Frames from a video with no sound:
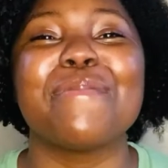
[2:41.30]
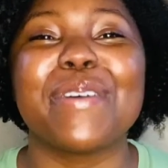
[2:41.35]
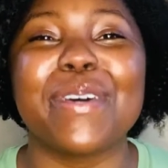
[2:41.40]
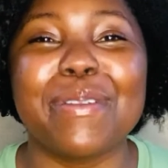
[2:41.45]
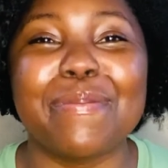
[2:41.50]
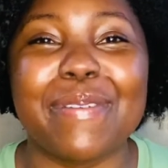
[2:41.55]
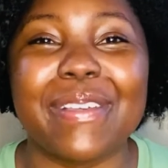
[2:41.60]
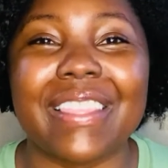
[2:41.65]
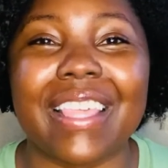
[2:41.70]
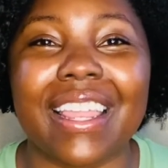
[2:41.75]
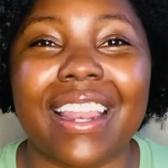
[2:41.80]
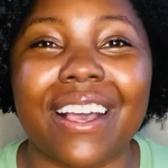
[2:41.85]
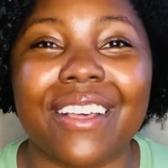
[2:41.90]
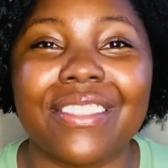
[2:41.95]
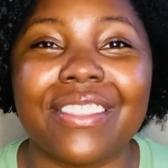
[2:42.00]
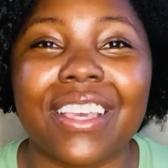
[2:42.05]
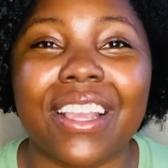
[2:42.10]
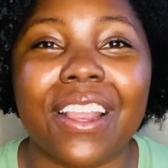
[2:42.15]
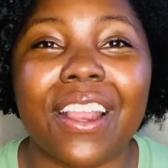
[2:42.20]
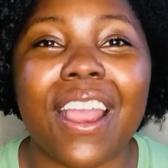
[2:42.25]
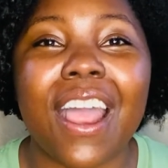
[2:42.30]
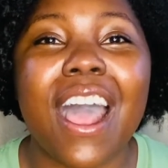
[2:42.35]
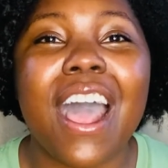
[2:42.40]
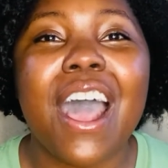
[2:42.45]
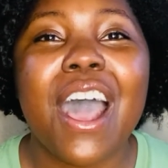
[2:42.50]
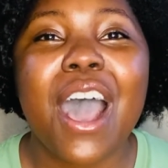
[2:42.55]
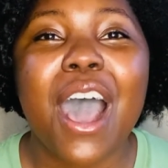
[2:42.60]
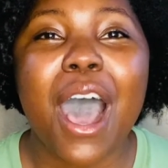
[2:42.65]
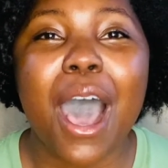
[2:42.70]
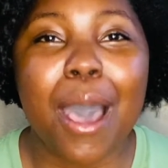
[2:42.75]
gonna put that out there.
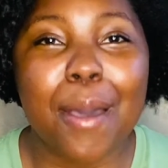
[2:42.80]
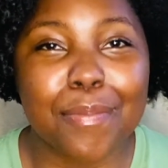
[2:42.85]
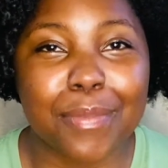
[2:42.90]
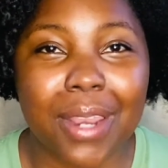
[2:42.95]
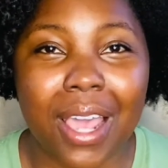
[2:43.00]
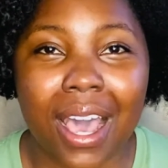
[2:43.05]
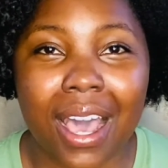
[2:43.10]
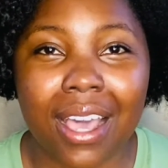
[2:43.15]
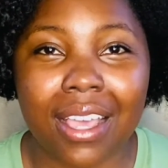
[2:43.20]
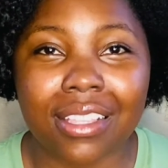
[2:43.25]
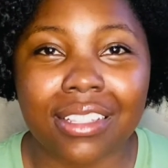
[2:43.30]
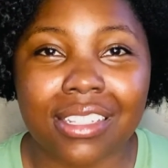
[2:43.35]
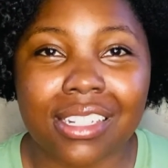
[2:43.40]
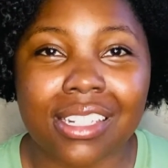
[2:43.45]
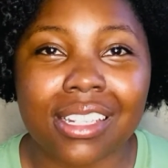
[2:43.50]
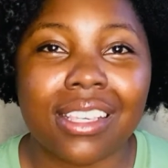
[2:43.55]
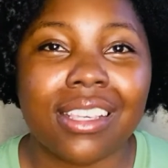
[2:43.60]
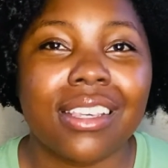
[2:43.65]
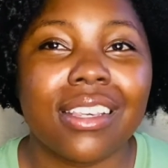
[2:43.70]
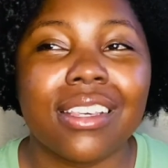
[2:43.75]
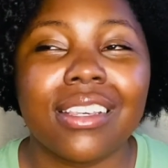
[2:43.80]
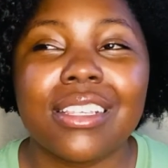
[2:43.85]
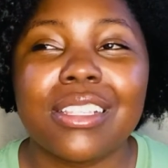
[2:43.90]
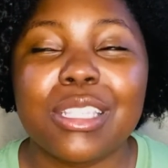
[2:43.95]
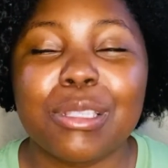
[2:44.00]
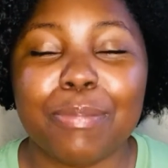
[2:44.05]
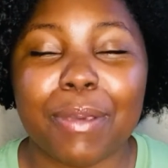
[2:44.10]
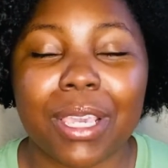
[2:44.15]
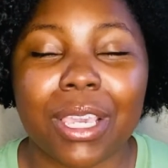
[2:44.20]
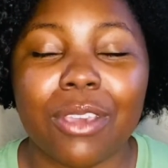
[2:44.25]
I'm not
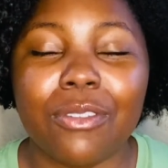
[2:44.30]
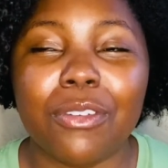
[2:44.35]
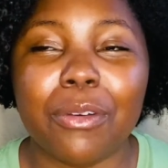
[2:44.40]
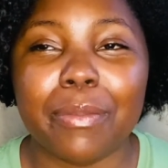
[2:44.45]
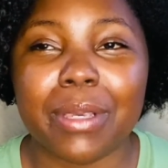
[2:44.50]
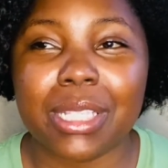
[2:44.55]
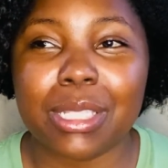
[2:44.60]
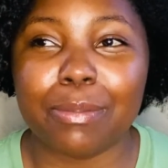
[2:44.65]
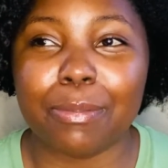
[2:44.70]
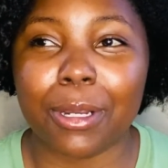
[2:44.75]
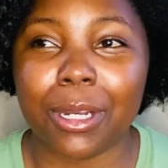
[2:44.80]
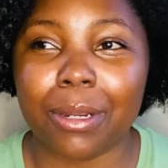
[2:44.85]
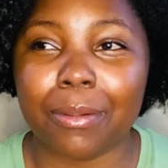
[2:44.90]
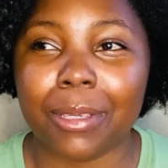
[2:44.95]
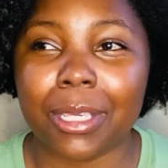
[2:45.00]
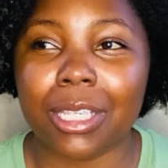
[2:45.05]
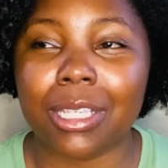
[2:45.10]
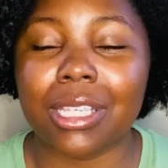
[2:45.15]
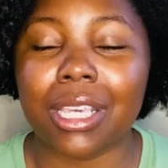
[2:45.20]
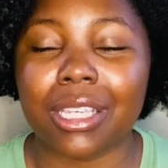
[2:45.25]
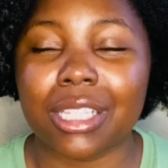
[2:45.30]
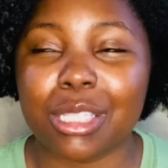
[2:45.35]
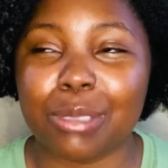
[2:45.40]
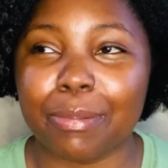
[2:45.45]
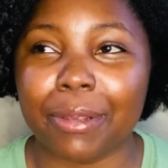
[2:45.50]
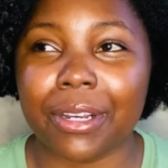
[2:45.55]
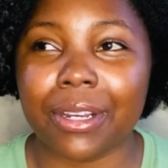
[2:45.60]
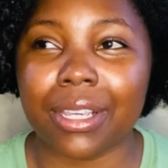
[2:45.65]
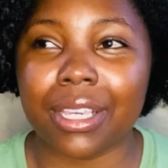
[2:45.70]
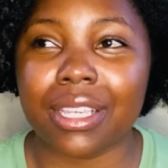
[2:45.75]
speaking from experience.
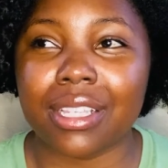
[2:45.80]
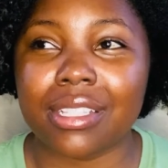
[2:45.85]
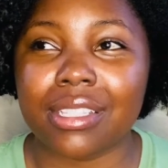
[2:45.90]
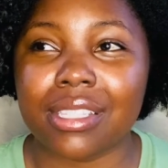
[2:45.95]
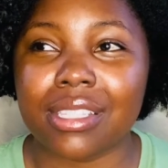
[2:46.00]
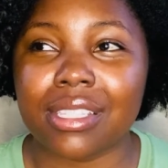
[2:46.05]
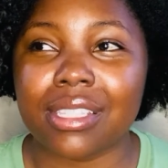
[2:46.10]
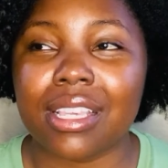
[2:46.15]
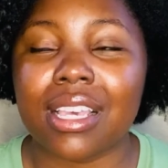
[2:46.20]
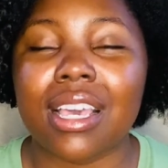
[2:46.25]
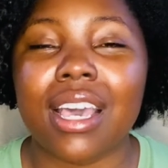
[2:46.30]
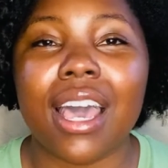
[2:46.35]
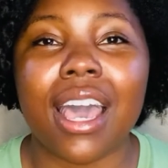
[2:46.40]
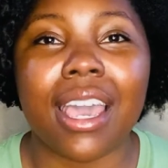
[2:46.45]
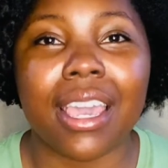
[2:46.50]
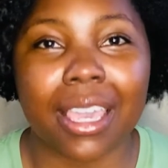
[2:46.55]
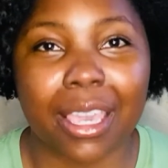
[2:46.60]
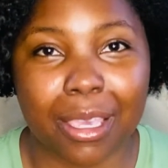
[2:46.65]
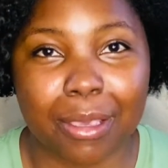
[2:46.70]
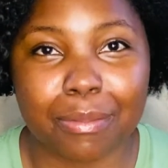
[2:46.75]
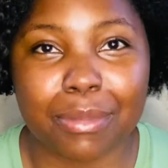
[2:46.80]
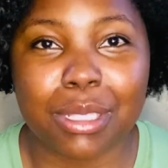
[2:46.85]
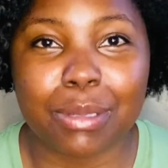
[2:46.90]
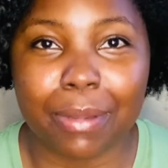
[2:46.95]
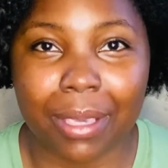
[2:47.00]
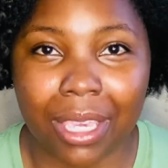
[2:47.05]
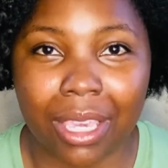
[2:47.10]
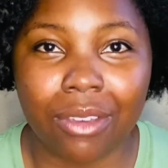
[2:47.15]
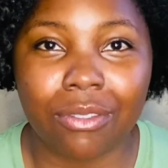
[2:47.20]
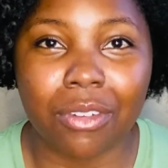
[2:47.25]
I am
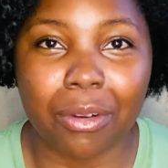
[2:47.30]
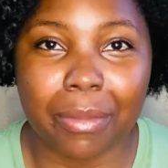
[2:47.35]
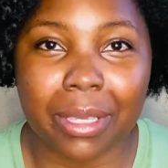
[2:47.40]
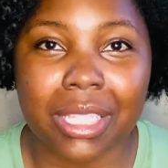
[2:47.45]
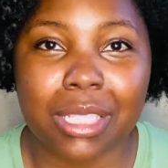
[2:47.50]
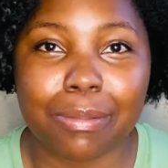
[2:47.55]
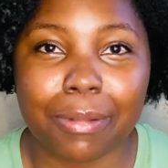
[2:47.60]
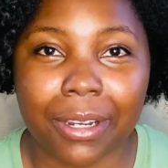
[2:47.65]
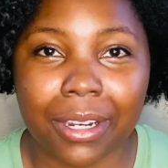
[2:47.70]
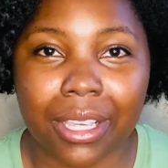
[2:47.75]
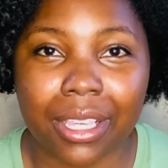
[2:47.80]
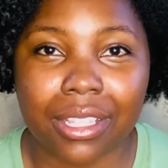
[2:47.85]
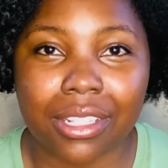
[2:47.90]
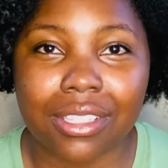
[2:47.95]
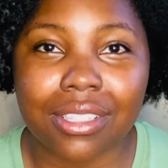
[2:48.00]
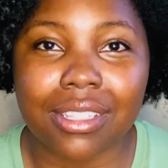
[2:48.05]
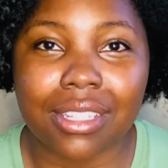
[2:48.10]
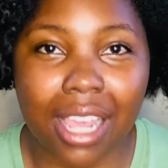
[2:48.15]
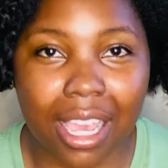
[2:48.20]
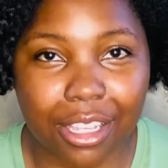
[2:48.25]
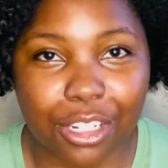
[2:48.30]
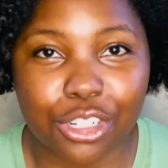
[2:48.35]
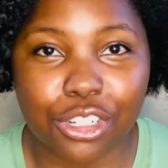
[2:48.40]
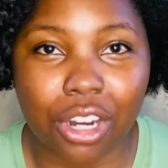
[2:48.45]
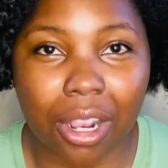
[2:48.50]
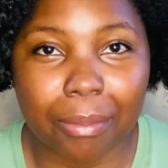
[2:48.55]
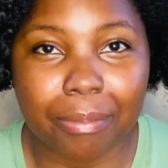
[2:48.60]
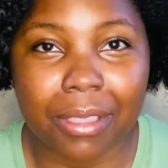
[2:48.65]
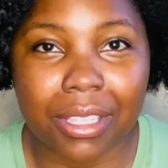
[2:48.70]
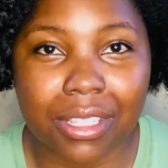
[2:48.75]
speaking from experience. Dax
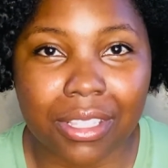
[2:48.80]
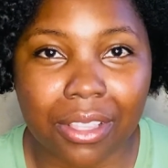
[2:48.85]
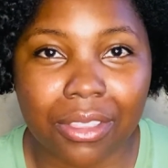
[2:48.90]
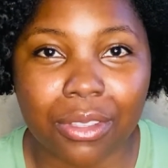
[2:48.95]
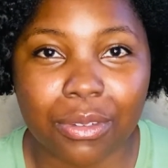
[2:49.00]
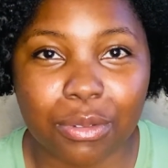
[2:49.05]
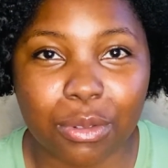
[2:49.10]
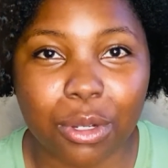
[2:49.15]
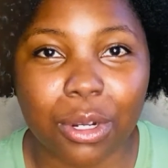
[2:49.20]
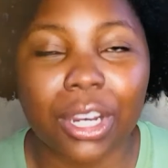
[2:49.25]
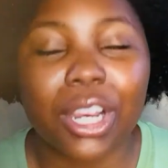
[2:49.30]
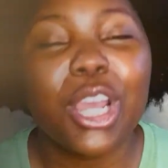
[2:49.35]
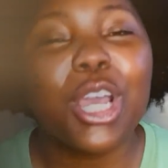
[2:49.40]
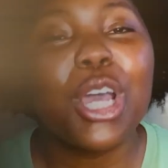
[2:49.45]
dropped this on the floor.